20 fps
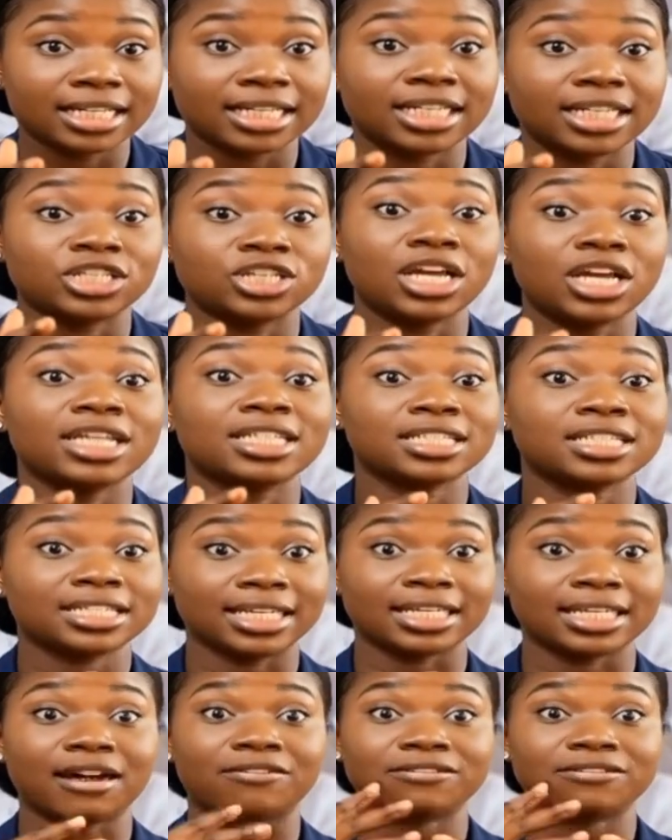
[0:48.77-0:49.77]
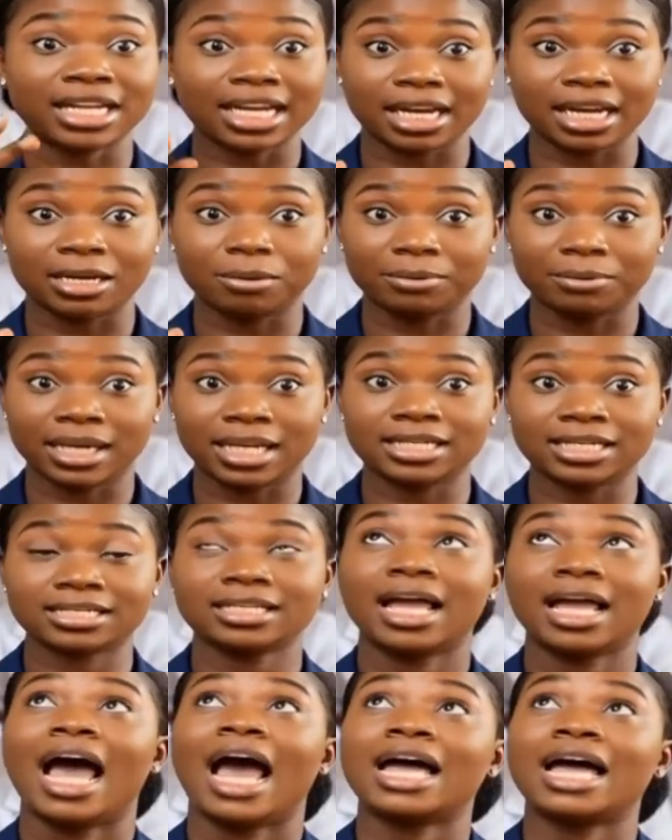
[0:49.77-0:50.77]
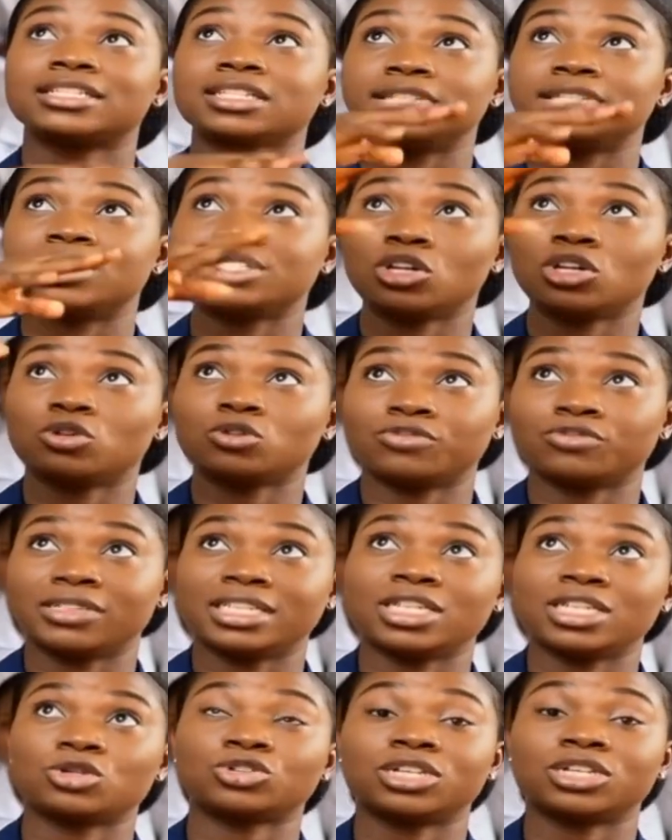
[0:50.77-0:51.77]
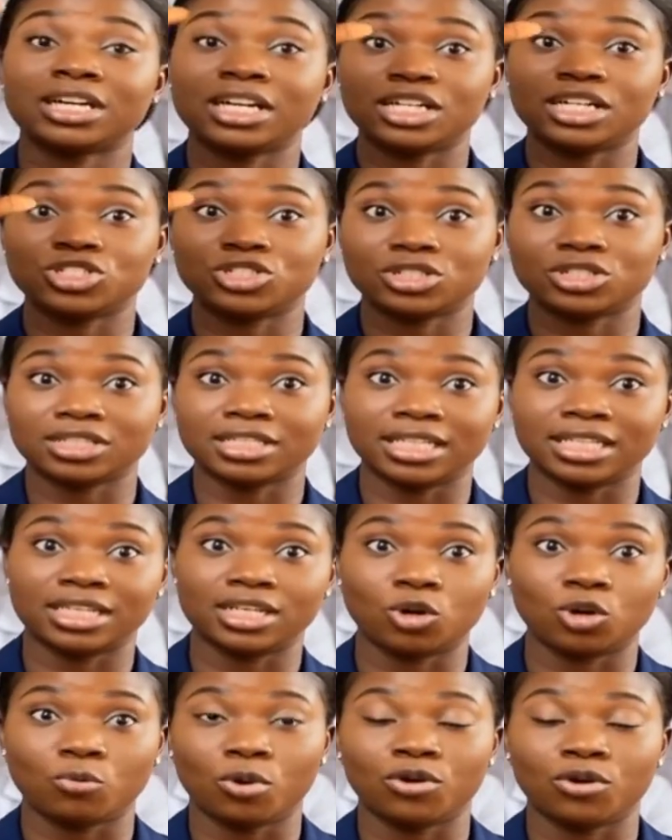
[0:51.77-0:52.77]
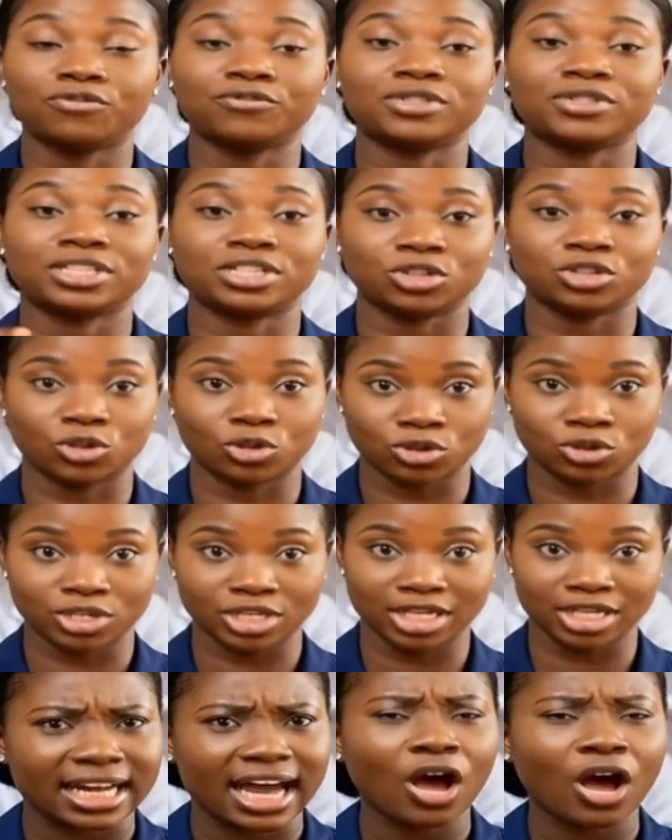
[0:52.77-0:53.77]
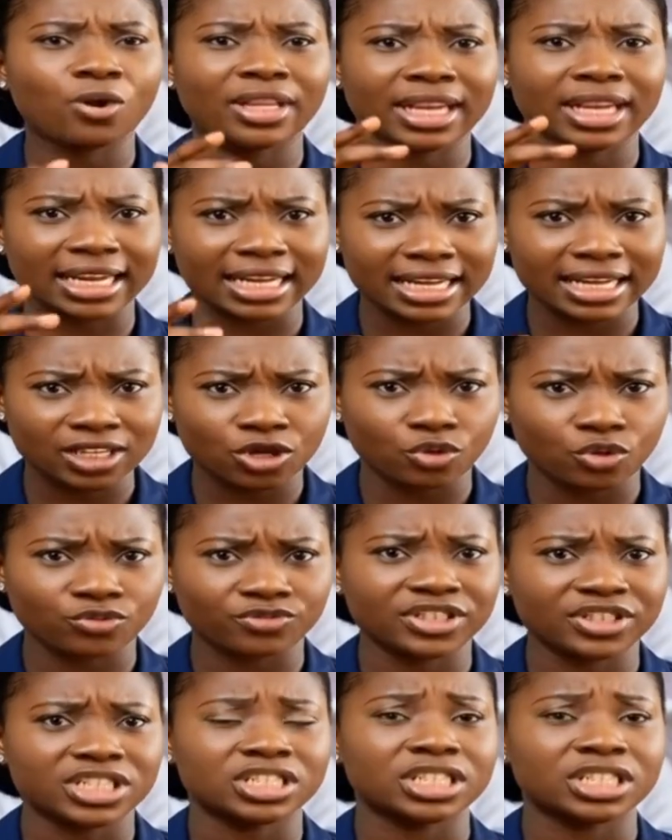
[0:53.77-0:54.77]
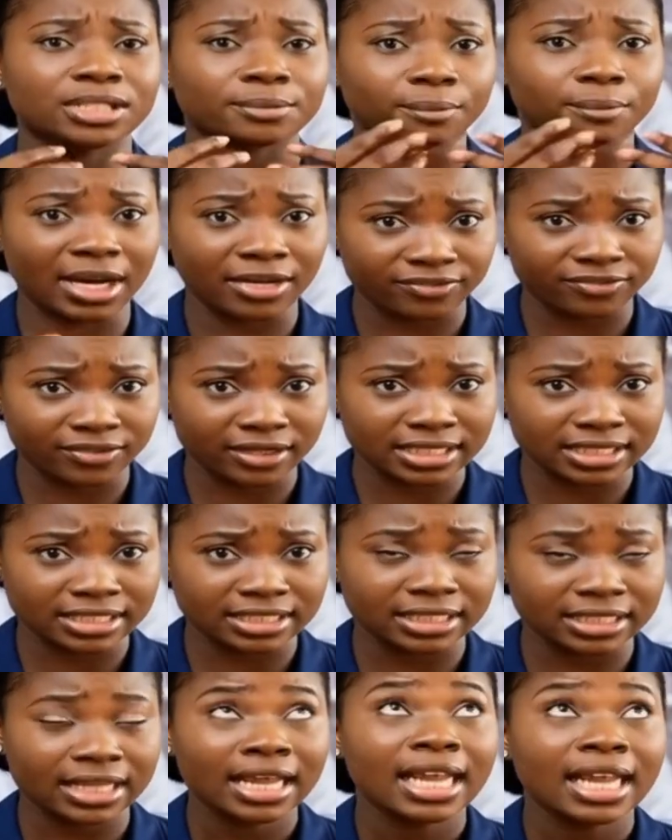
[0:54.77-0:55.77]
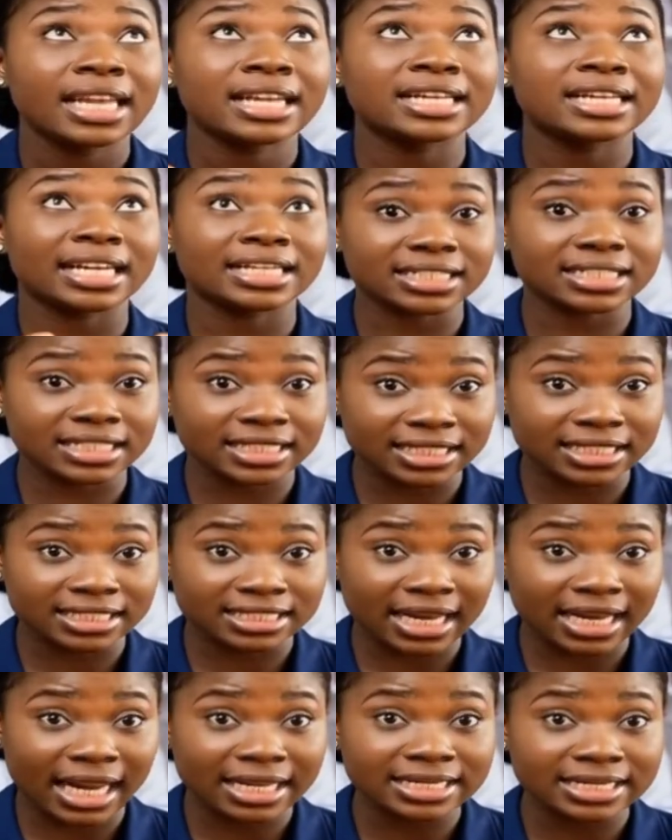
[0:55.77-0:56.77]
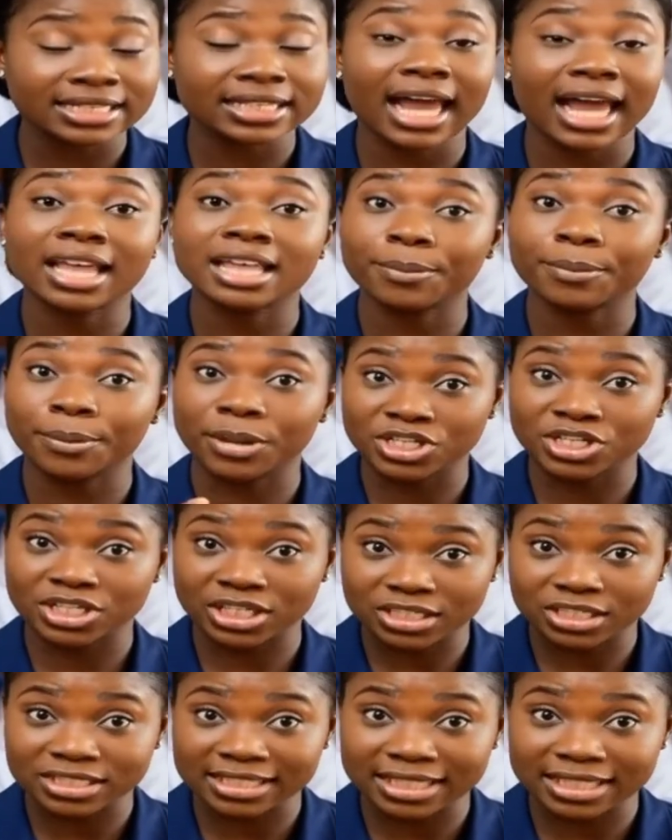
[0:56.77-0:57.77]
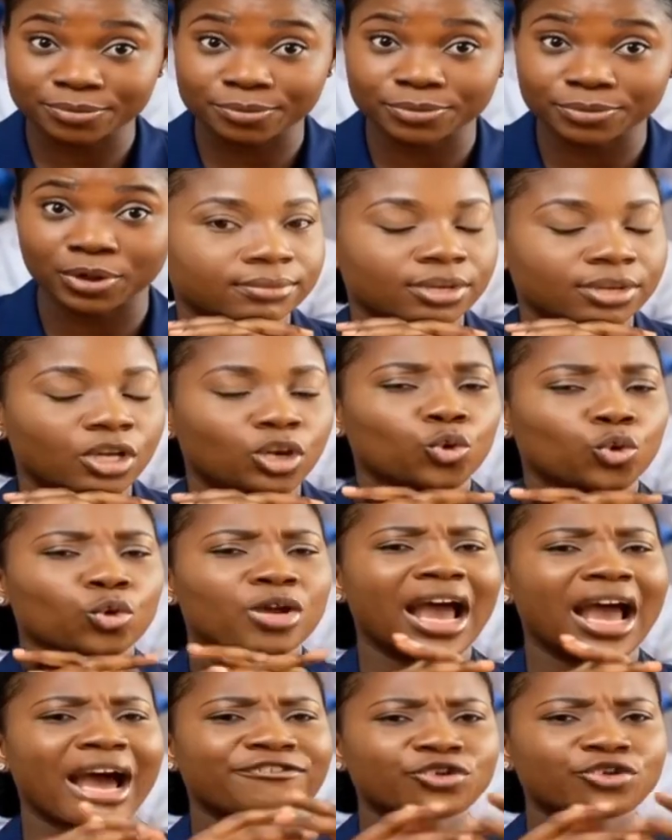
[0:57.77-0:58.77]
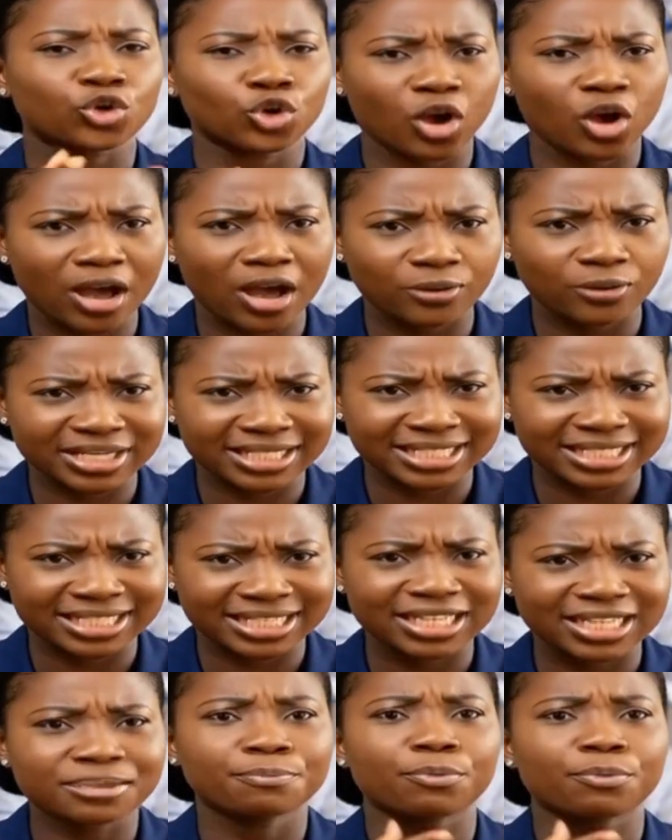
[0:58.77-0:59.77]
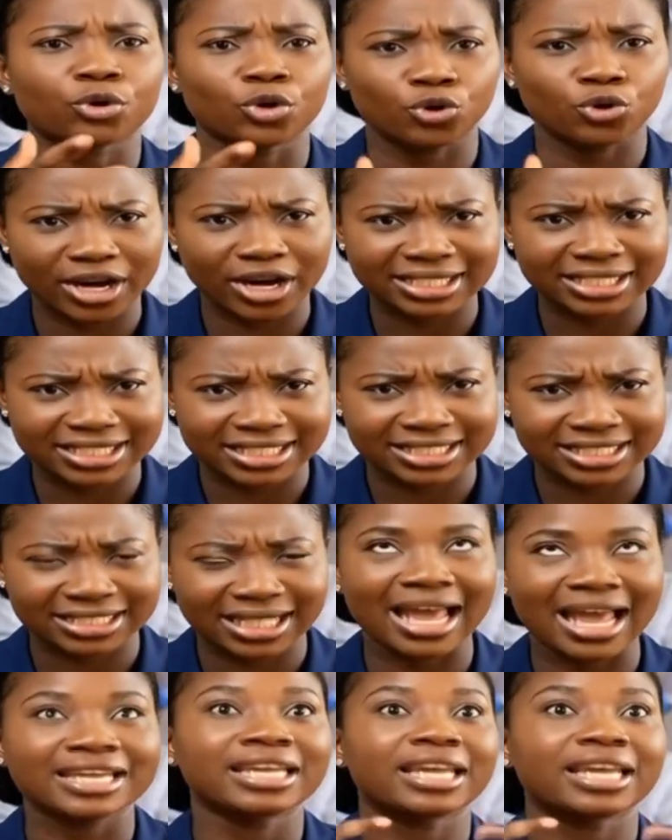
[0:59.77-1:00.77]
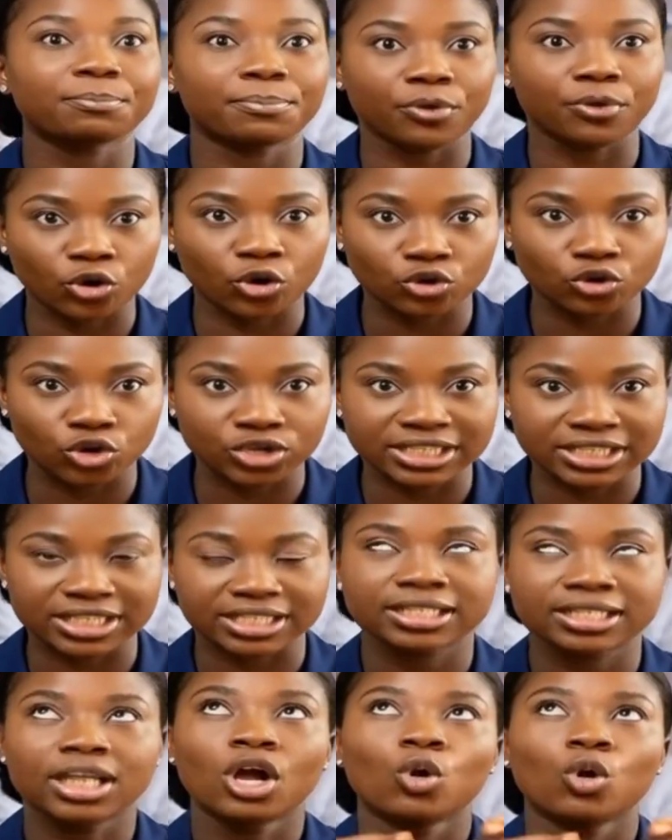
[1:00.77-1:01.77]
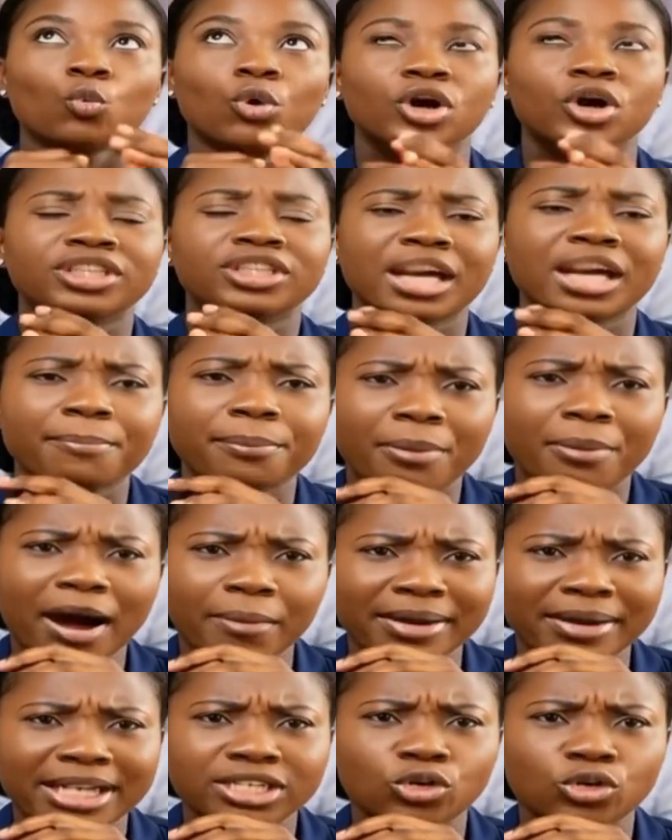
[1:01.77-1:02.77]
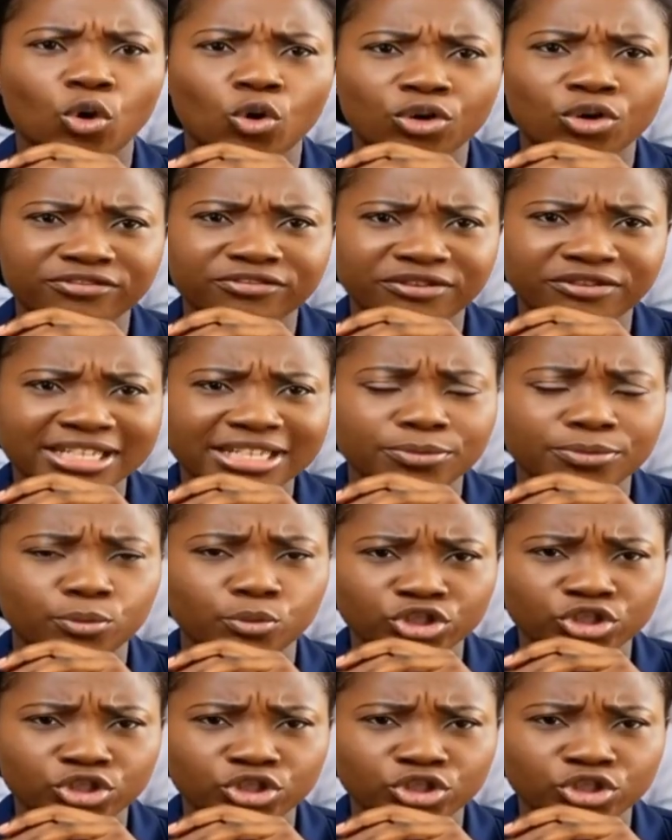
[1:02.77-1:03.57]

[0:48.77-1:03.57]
the changes that have taken place as a result of these alterations in the normal physiology. How the clinical features manifest, that is the signs and the patient's symptom. You will have to know how the disease progresses, and then the prognosis. Will there be permanent or reversible